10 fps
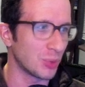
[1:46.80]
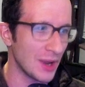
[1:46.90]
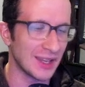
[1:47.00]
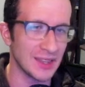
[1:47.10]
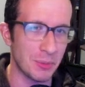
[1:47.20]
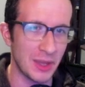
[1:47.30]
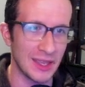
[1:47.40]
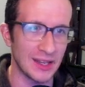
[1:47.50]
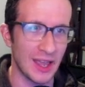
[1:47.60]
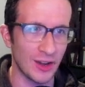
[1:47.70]
breaking the
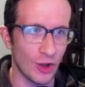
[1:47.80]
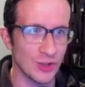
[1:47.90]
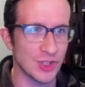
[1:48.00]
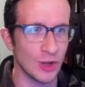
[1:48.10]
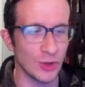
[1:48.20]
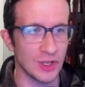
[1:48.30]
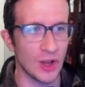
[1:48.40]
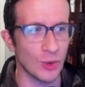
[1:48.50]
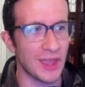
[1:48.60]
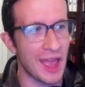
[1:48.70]
pin, and also,
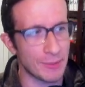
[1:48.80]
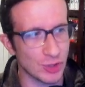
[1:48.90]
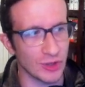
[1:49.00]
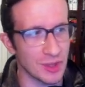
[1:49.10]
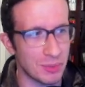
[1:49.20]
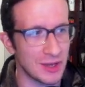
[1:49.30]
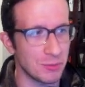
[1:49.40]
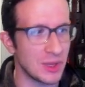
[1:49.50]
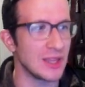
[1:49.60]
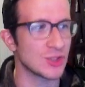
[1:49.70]
you know, capturing the
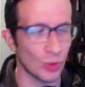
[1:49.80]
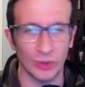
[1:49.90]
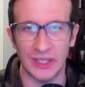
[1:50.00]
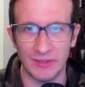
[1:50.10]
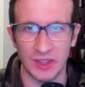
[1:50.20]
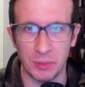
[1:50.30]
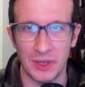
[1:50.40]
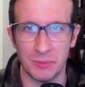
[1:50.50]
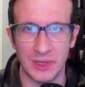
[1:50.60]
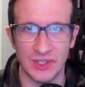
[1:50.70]
pin piece or leaving
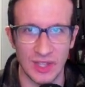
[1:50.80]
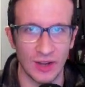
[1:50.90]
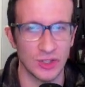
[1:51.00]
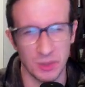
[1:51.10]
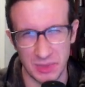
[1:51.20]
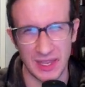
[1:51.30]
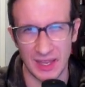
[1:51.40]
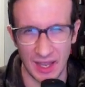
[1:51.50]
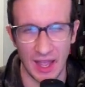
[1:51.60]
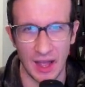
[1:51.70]
the pin piece there, to
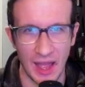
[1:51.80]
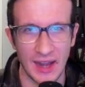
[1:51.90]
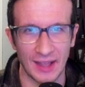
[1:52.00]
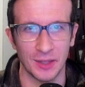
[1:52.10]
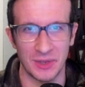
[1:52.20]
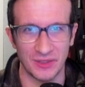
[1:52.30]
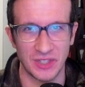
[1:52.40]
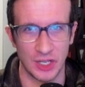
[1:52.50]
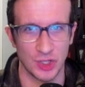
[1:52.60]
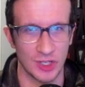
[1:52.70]
be an
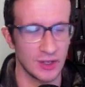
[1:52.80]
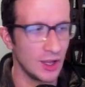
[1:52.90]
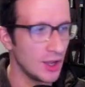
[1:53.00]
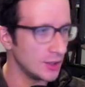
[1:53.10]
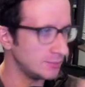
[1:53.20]
element of tension.